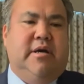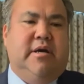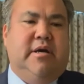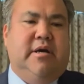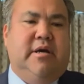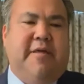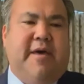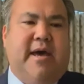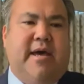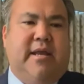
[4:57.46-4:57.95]

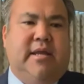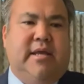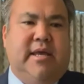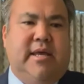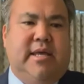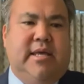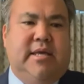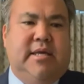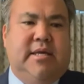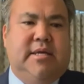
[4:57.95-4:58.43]
that
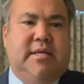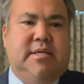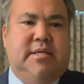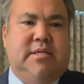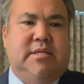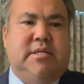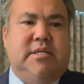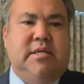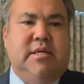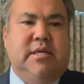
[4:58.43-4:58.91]

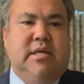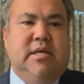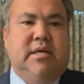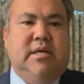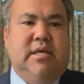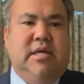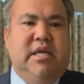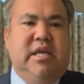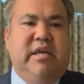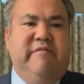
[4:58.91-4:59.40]
is
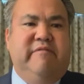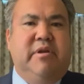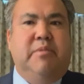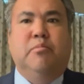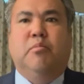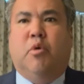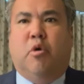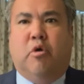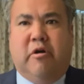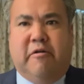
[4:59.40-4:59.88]
even
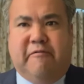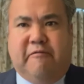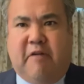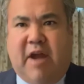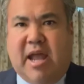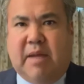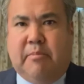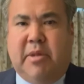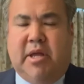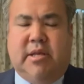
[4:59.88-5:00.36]
more
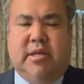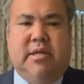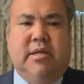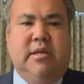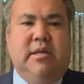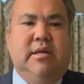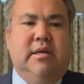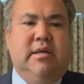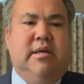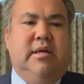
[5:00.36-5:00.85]
fragmented,
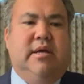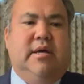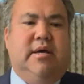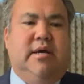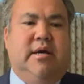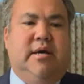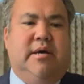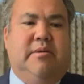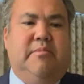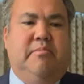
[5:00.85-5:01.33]

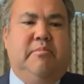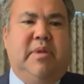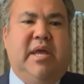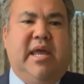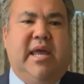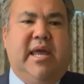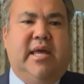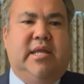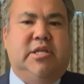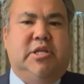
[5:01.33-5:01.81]

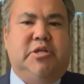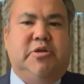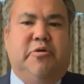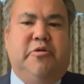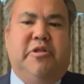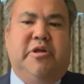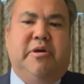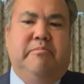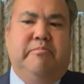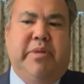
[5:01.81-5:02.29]
And so
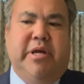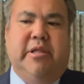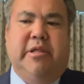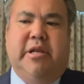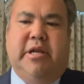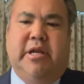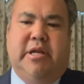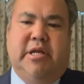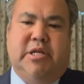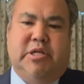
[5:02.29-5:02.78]
the
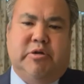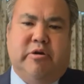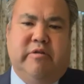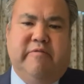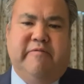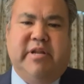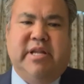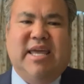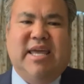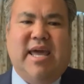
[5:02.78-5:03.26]
ability to sort of
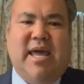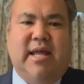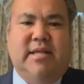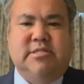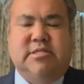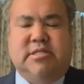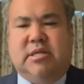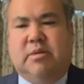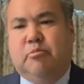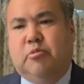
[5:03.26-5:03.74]

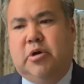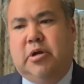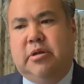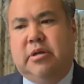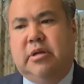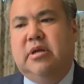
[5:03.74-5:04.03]
engage someone